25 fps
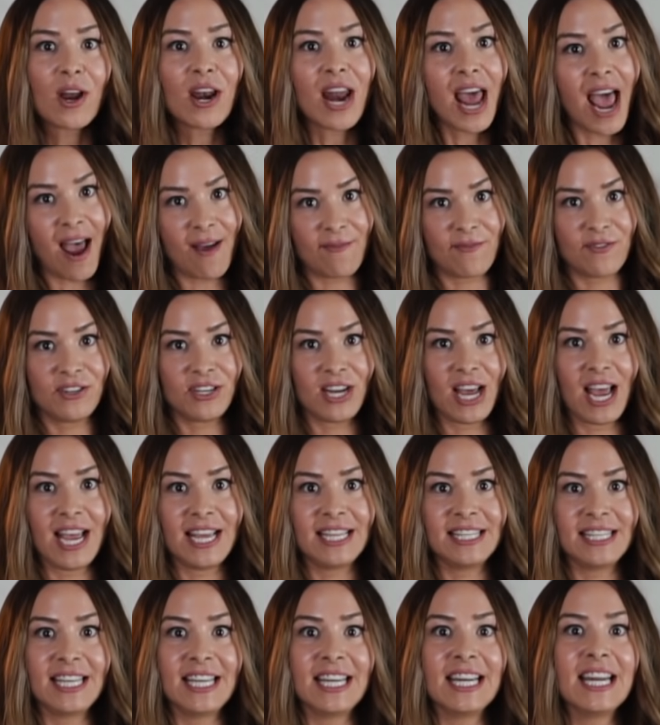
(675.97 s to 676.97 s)
on
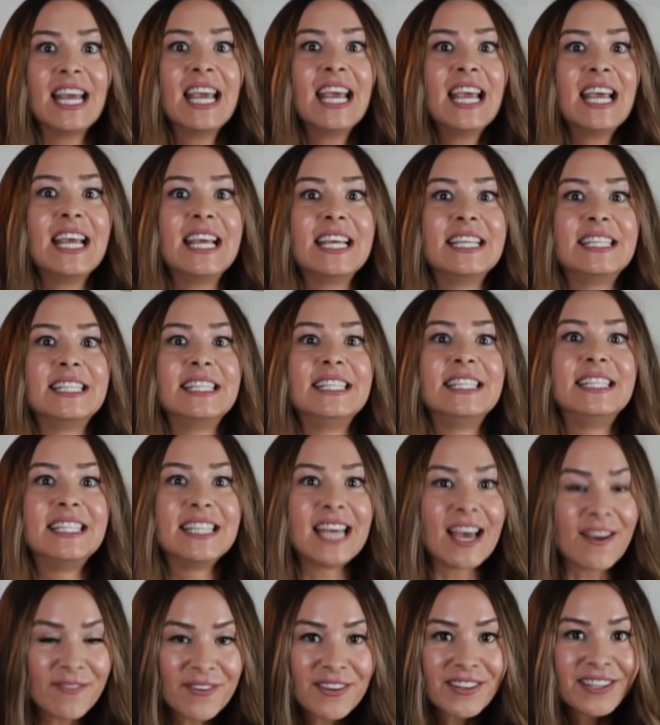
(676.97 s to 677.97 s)
advertising is
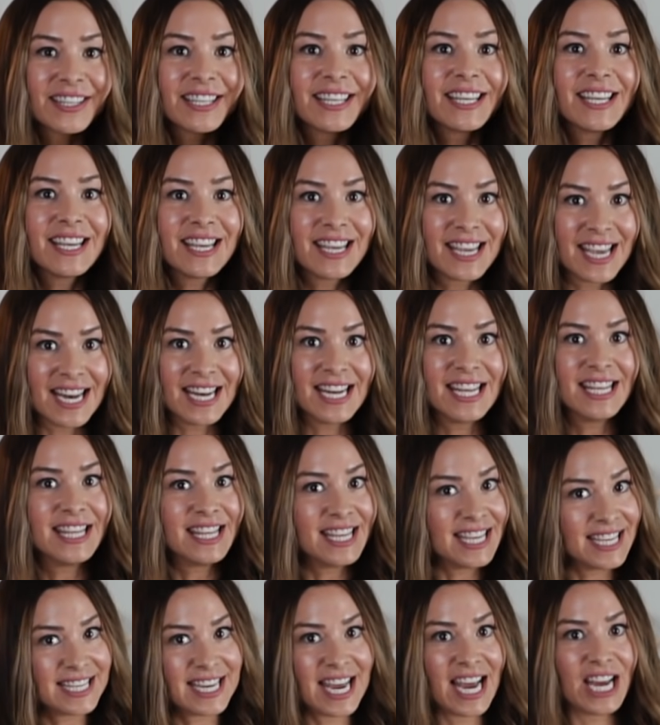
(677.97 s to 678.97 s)
definitely getting
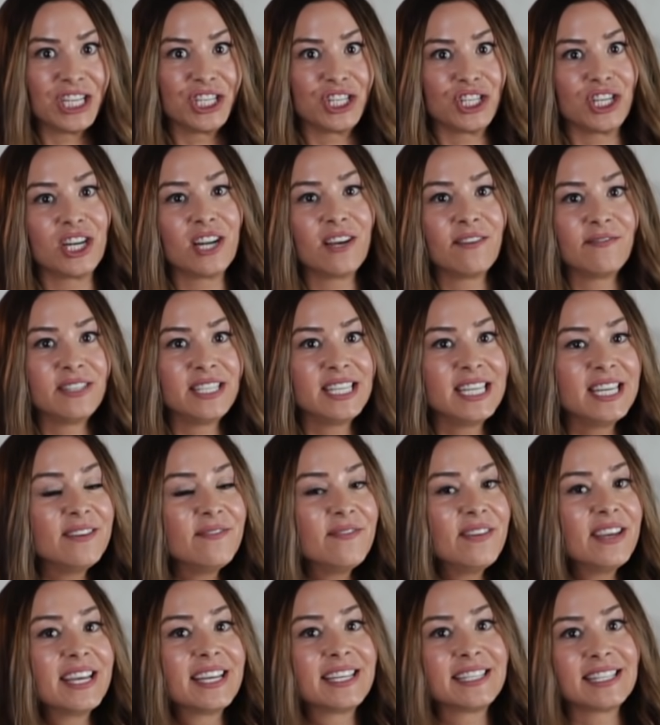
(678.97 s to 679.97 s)
the attention of
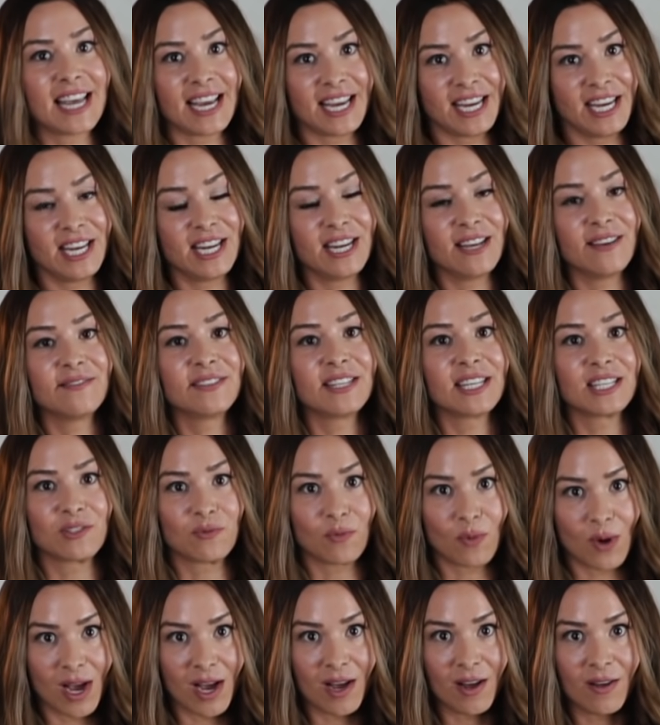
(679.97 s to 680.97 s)
TV executives as
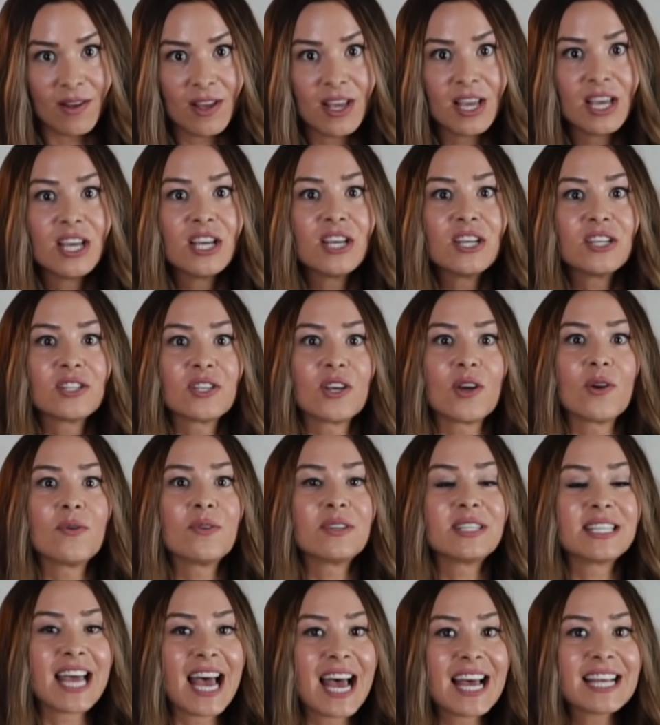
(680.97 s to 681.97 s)
well. So
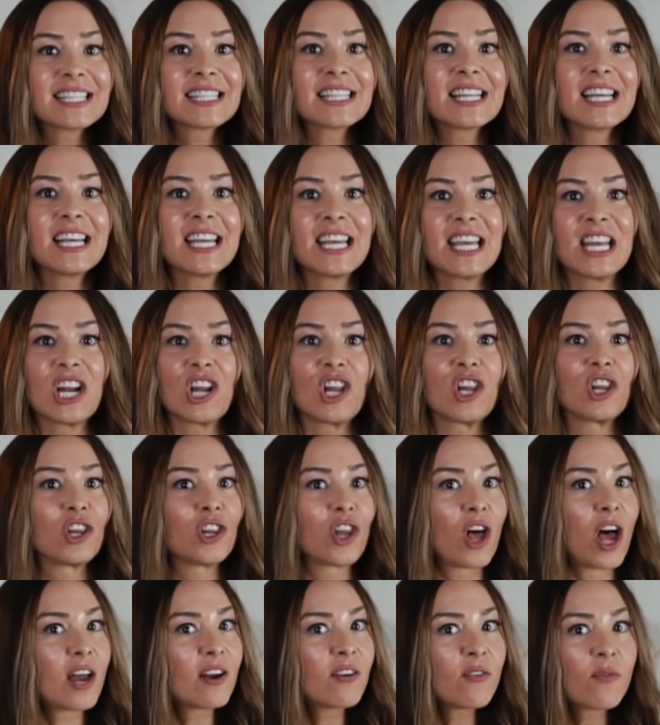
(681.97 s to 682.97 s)
Tesla in a
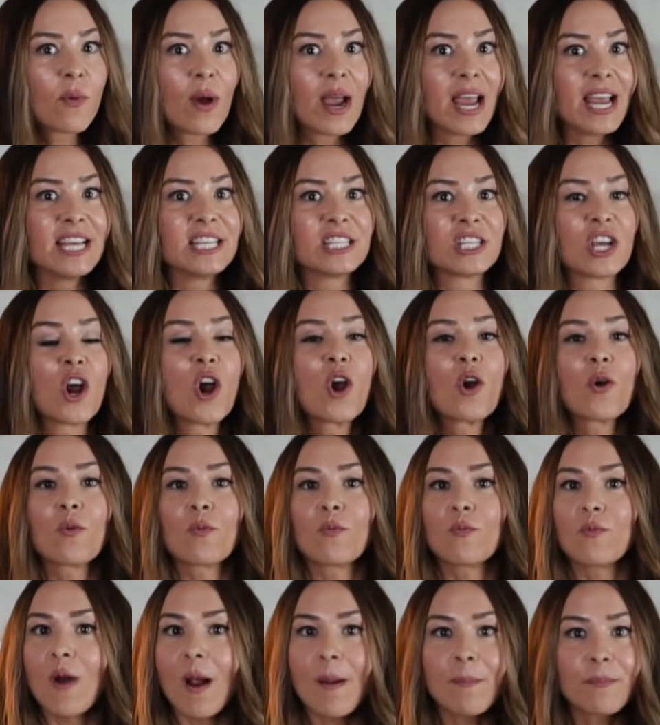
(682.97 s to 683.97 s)
lot of ways
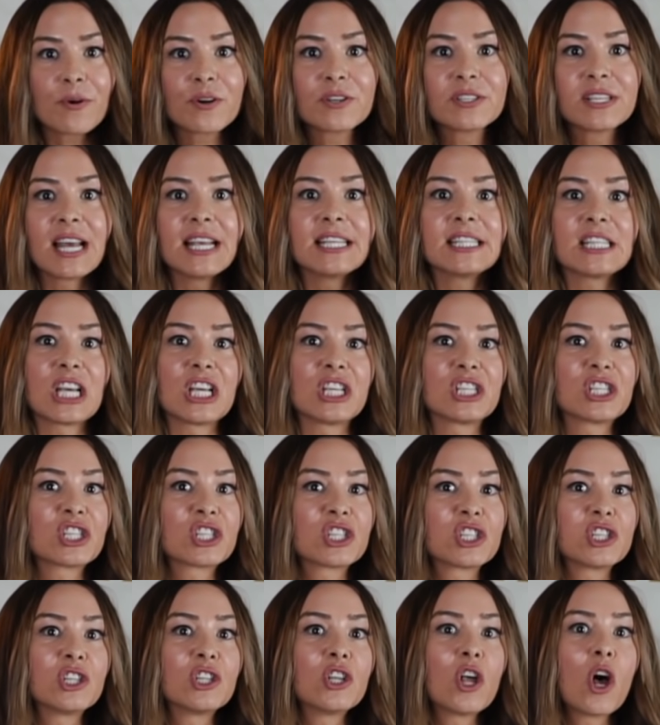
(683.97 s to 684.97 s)
represents a
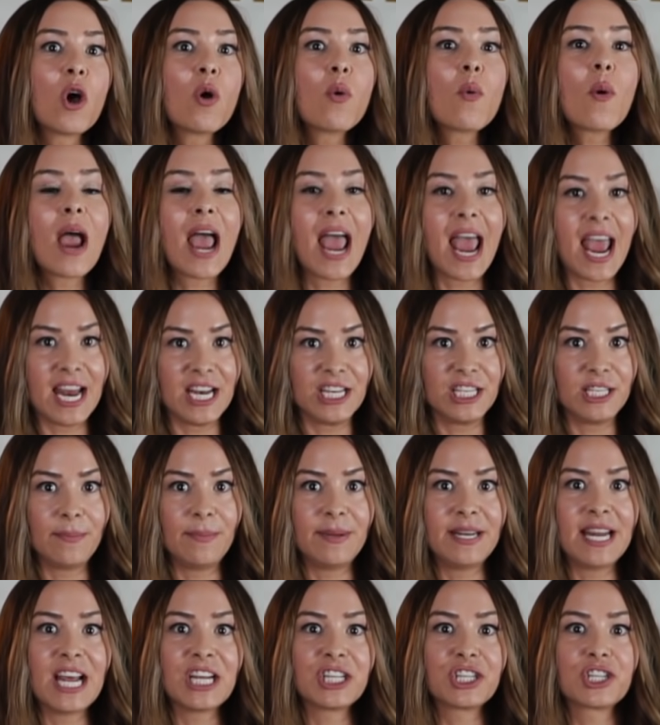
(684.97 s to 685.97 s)
slow end to
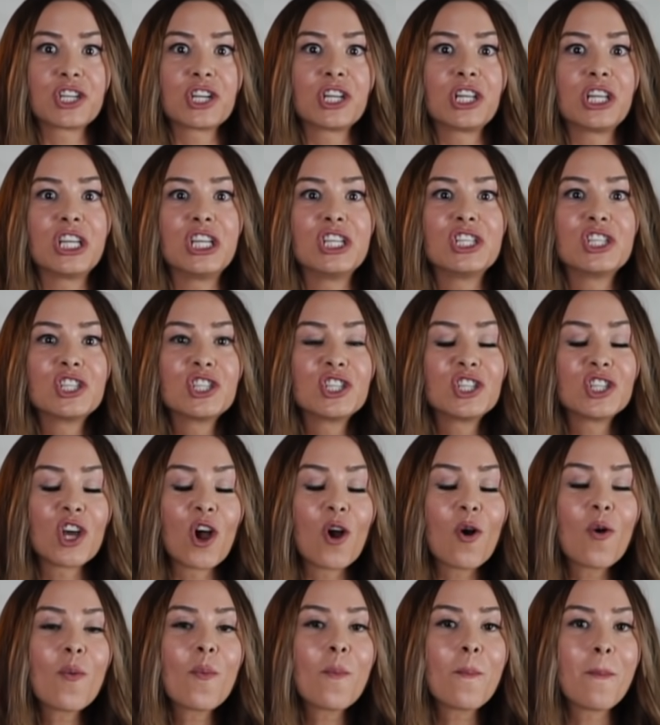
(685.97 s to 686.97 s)
potentially
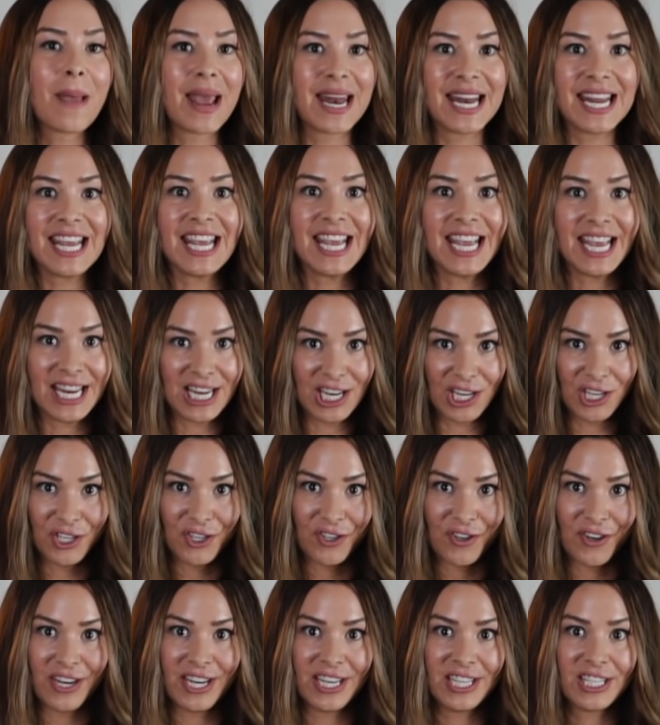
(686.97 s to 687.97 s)
so many
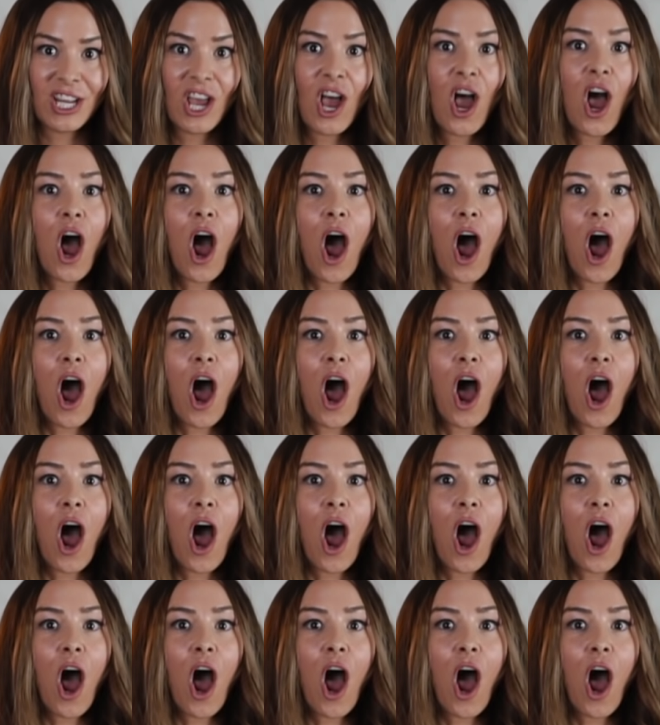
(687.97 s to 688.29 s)
industries.